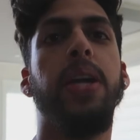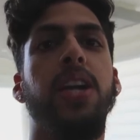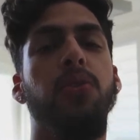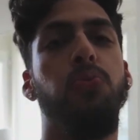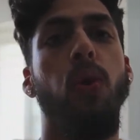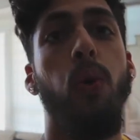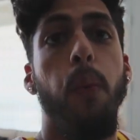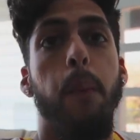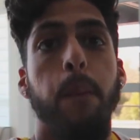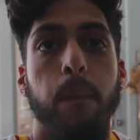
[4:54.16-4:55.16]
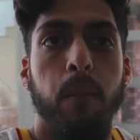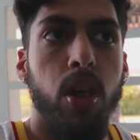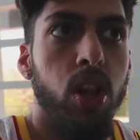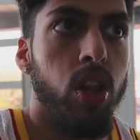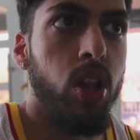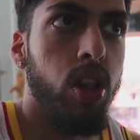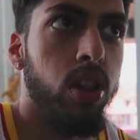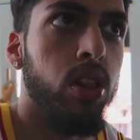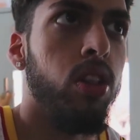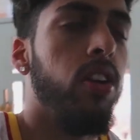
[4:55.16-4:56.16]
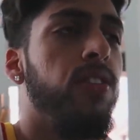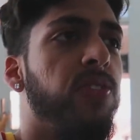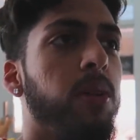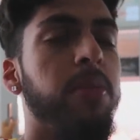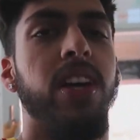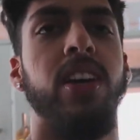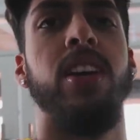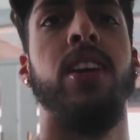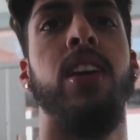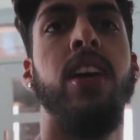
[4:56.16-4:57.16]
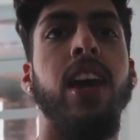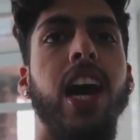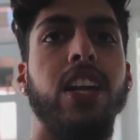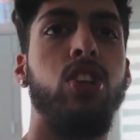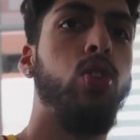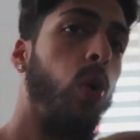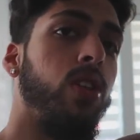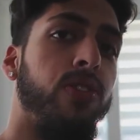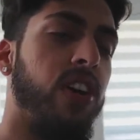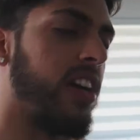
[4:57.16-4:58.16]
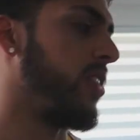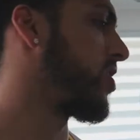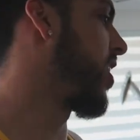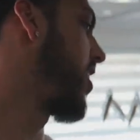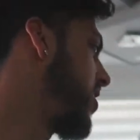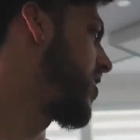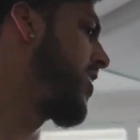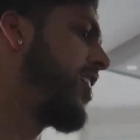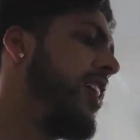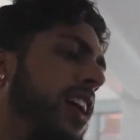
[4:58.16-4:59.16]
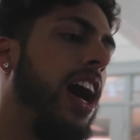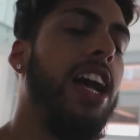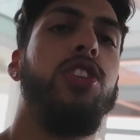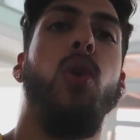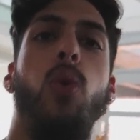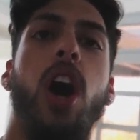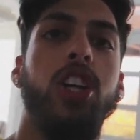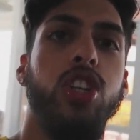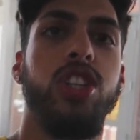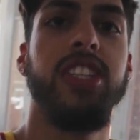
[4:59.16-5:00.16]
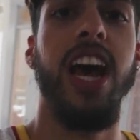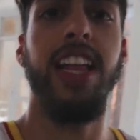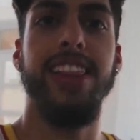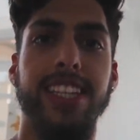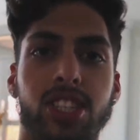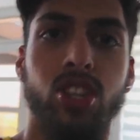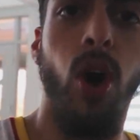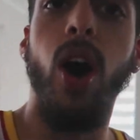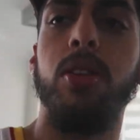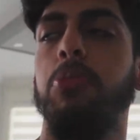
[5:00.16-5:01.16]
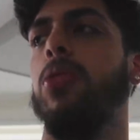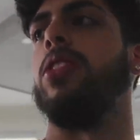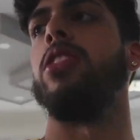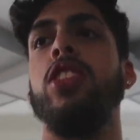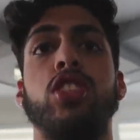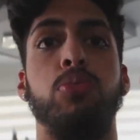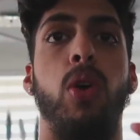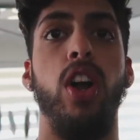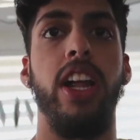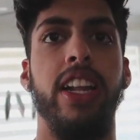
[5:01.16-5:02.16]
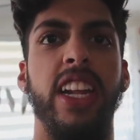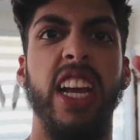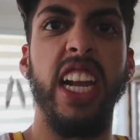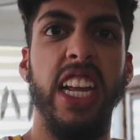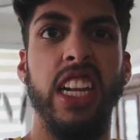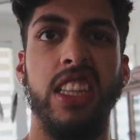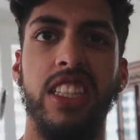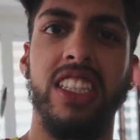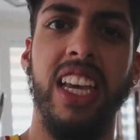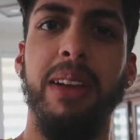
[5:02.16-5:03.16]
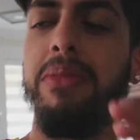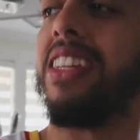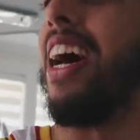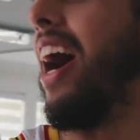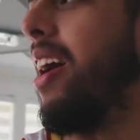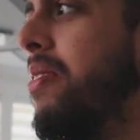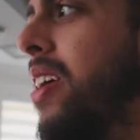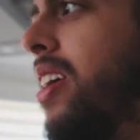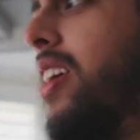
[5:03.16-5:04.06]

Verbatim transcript: but he won't learn from it and go the fuck outside. I don't understand this dog, boys. He's smart and an idiot at the same time.